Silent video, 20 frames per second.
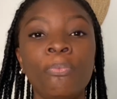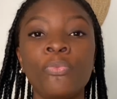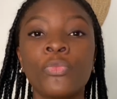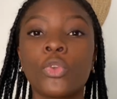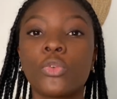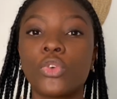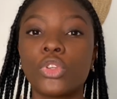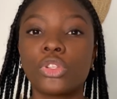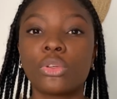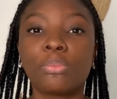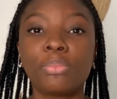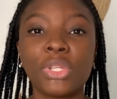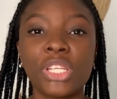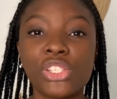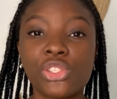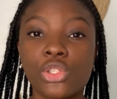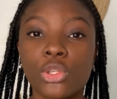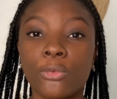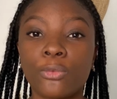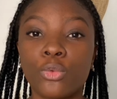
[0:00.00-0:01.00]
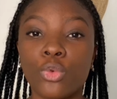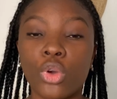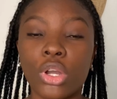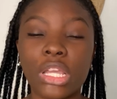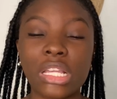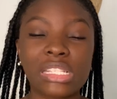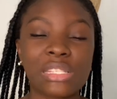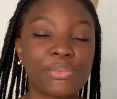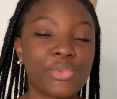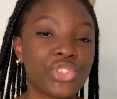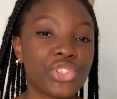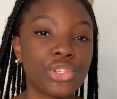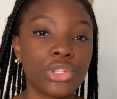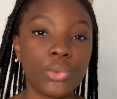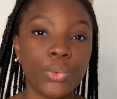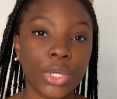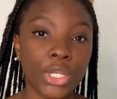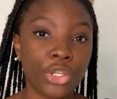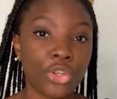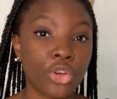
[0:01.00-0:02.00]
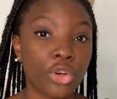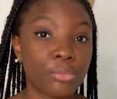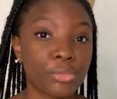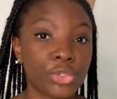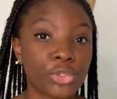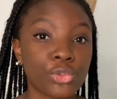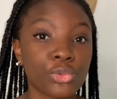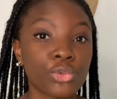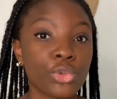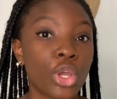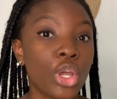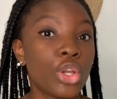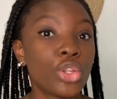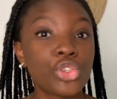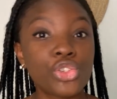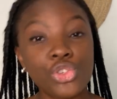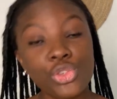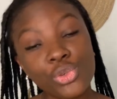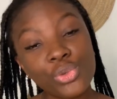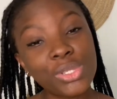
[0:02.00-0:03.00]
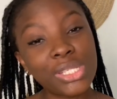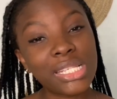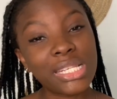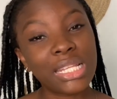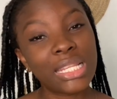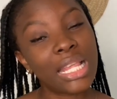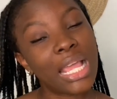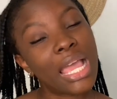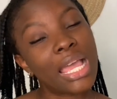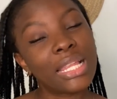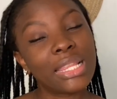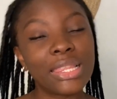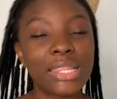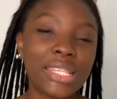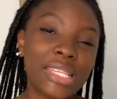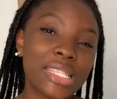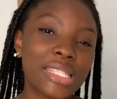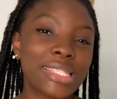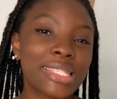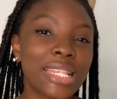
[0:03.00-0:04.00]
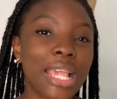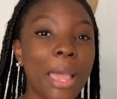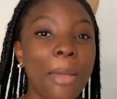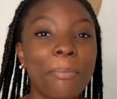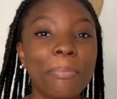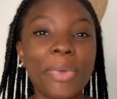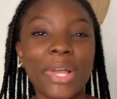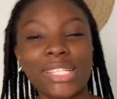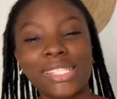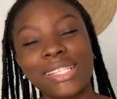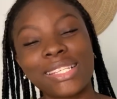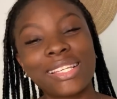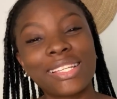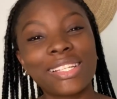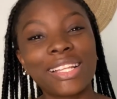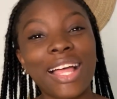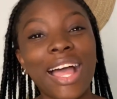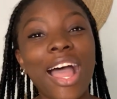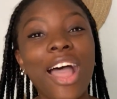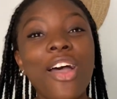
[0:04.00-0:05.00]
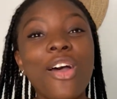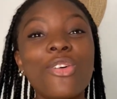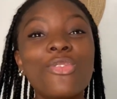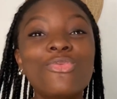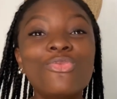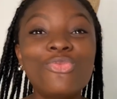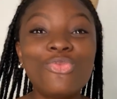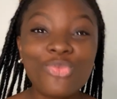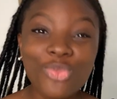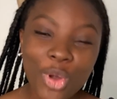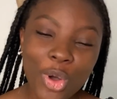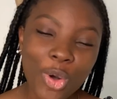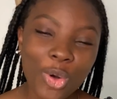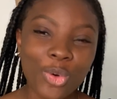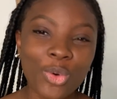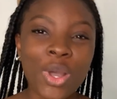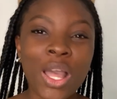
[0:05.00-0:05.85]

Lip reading: for the place of work, especially when it comes to choosing this particular role.